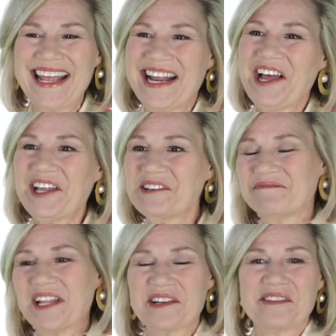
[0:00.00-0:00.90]
And I
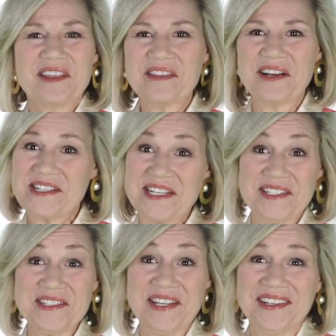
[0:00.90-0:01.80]
like to think that I
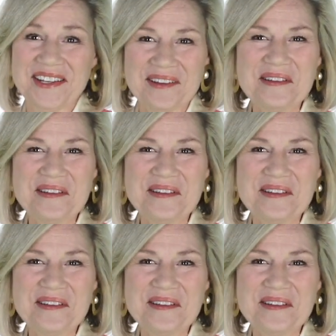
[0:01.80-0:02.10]
didn't,